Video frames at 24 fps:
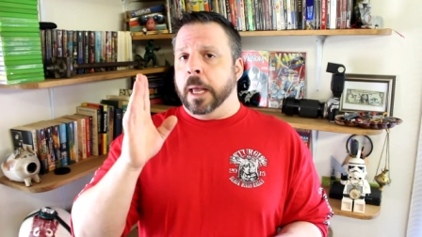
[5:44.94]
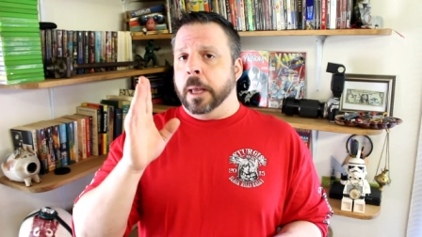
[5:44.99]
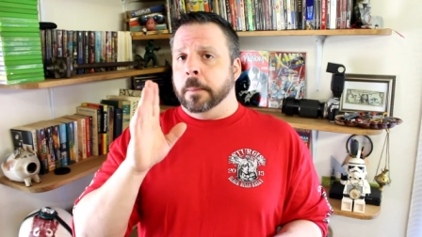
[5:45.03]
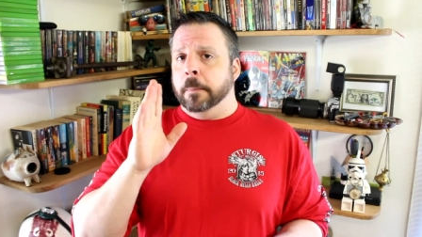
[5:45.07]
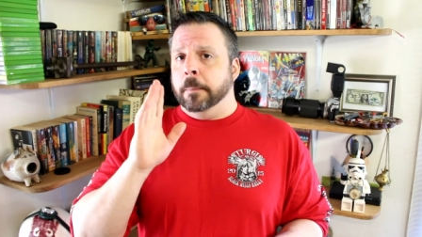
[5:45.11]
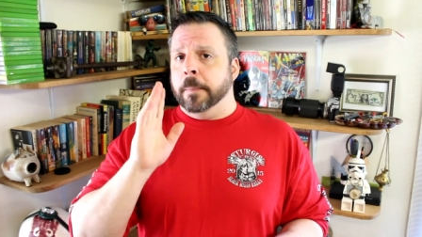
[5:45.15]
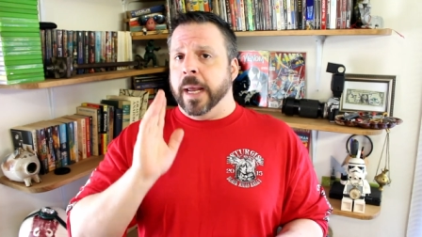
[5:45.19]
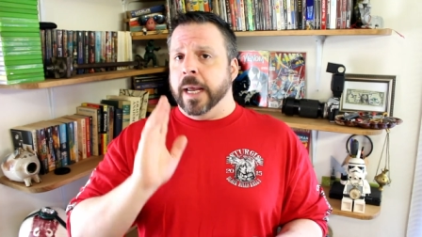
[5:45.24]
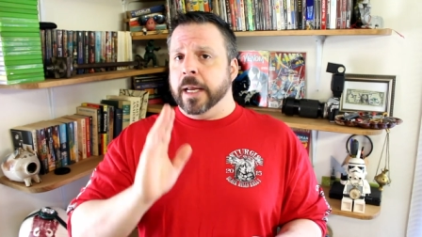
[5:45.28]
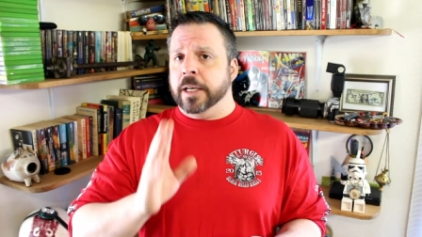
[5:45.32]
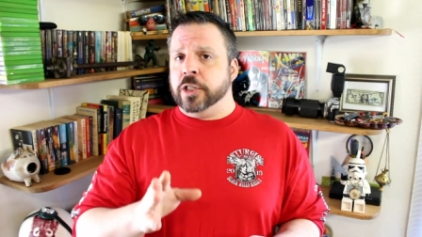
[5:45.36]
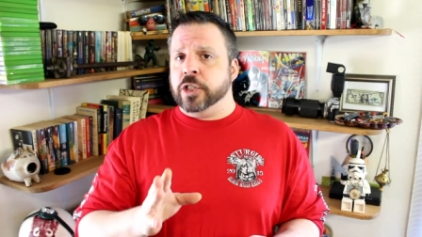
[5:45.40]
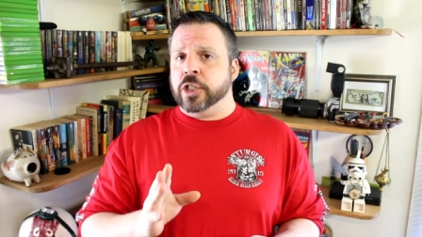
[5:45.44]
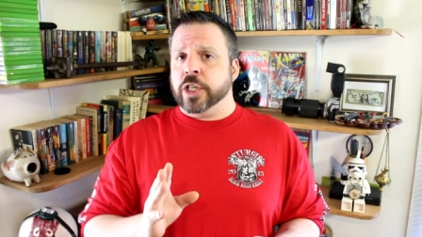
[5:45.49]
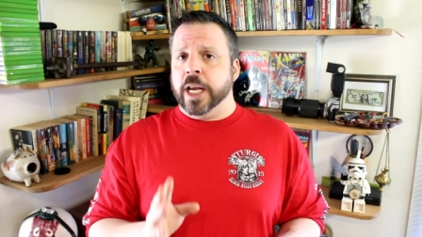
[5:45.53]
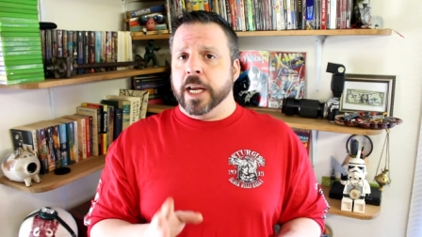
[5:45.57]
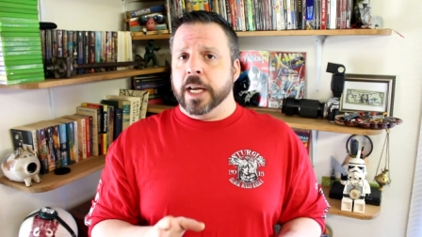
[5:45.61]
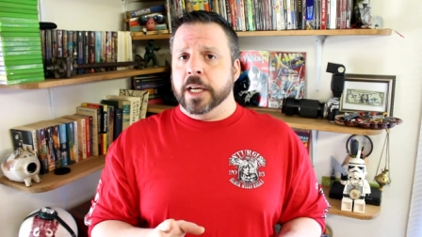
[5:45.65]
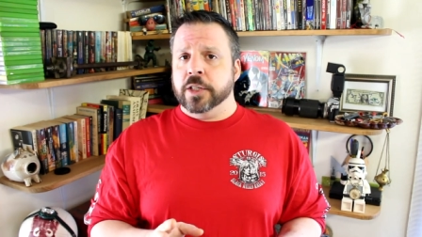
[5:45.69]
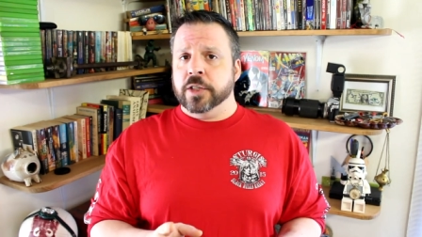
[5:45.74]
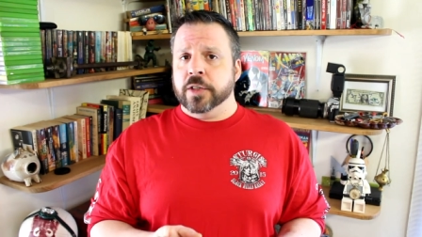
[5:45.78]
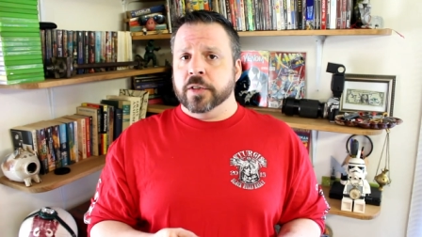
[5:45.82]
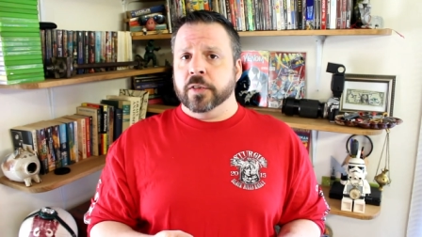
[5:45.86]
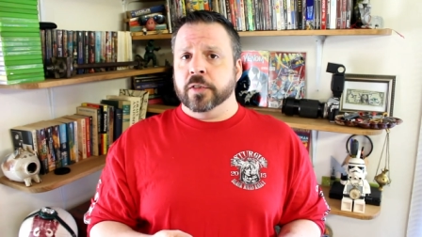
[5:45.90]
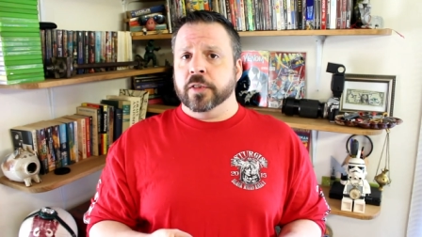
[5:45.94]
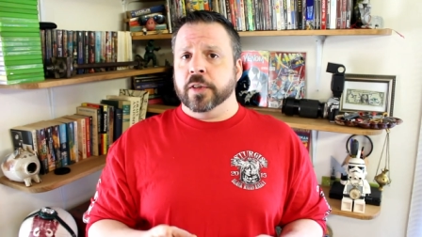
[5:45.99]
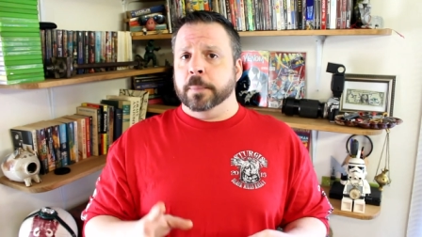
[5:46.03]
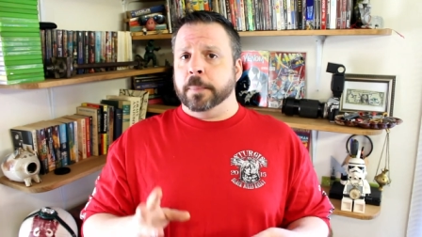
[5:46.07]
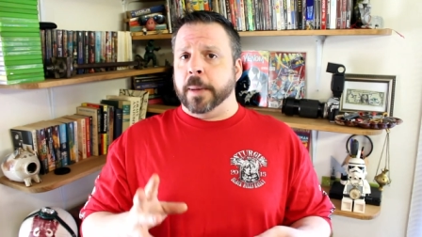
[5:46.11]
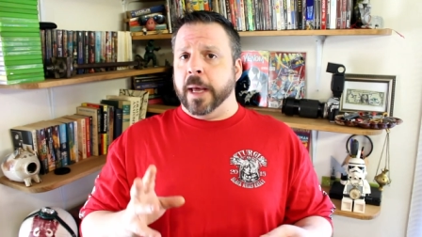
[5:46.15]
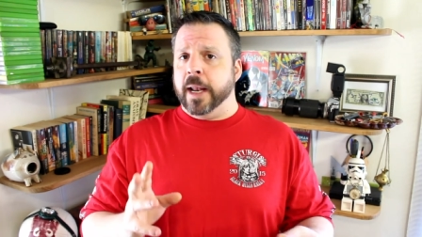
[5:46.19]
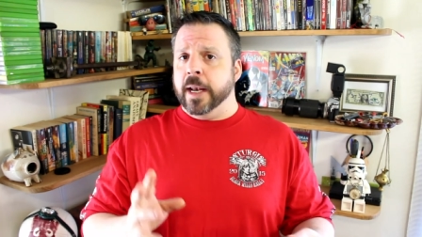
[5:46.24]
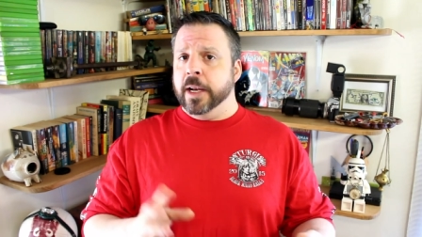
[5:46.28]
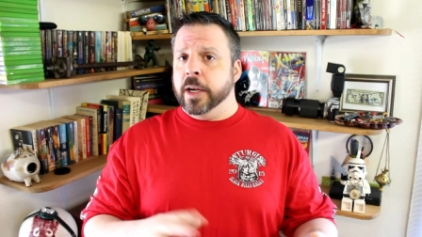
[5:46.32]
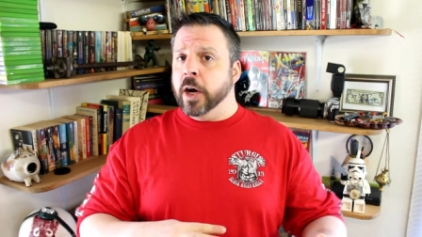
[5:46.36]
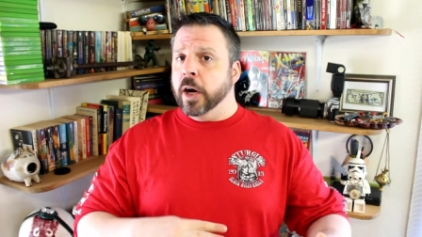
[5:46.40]
made changes
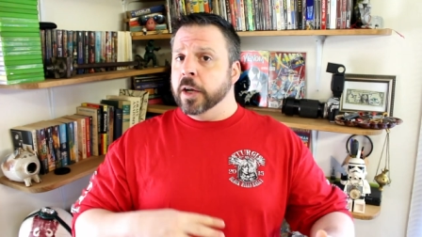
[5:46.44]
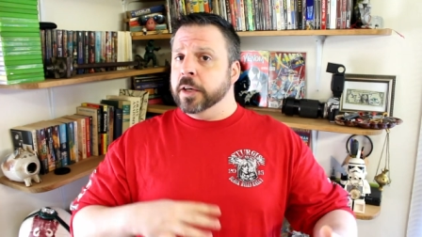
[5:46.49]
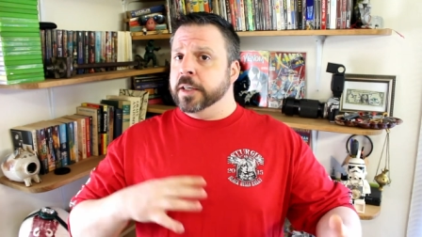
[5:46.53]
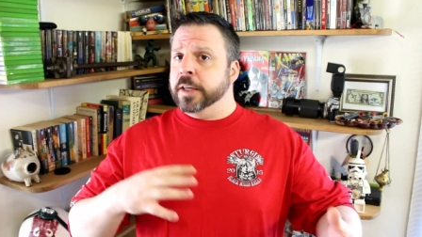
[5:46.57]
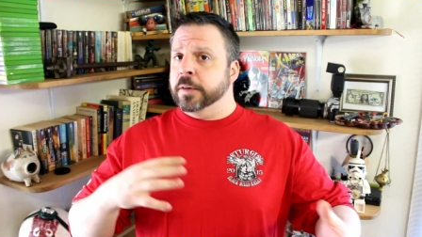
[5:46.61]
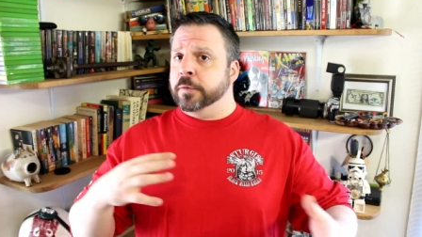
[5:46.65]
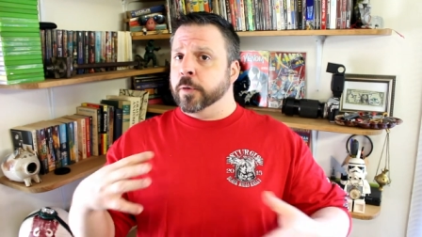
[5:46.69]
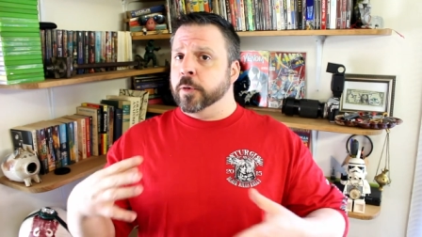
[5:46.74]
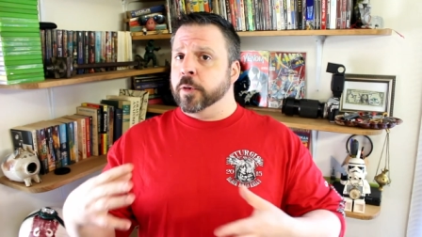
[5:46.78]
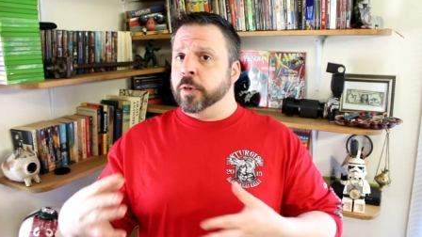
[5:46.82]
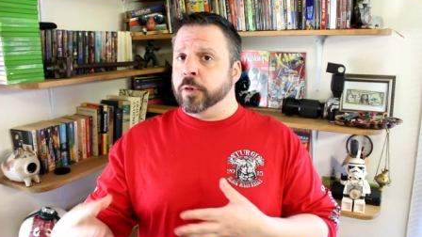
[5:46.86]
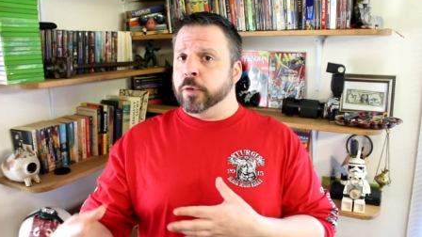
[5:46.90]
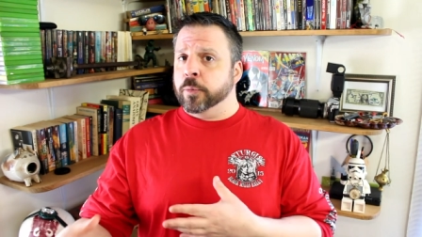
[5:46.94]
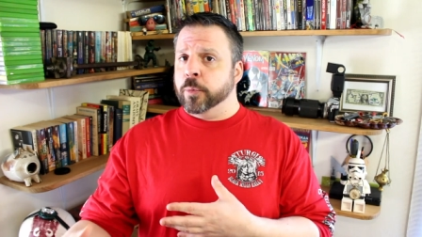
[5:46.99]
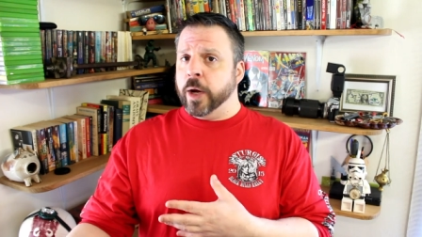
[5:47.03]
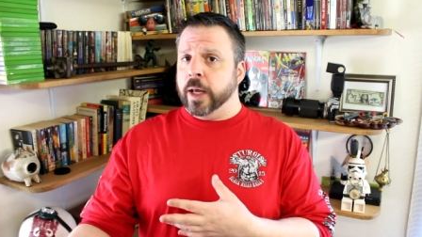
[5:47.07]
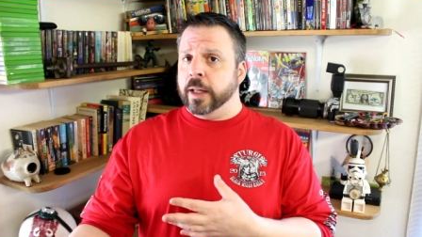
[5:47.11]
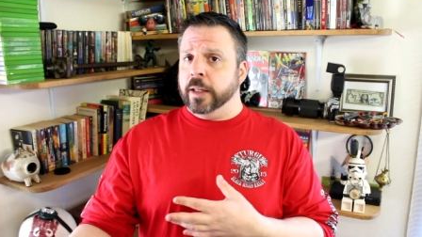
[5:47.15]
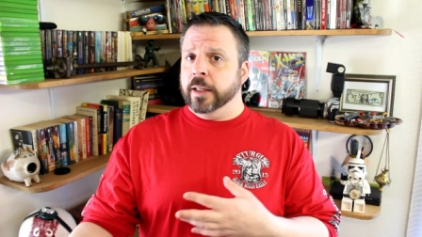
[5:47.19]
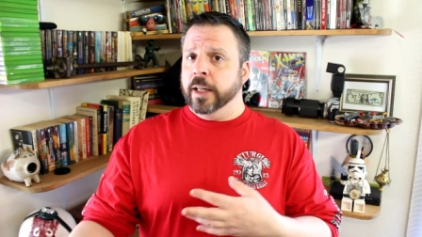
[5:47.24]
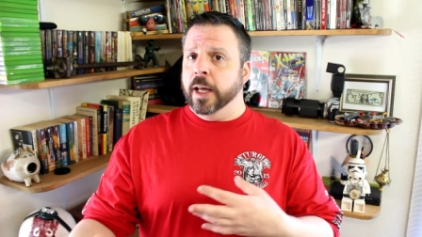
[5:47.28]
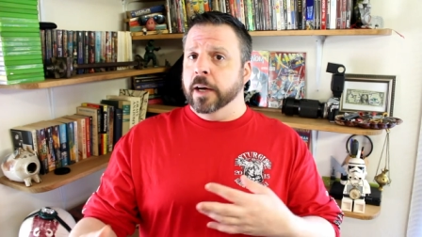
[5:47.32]
depending on different threat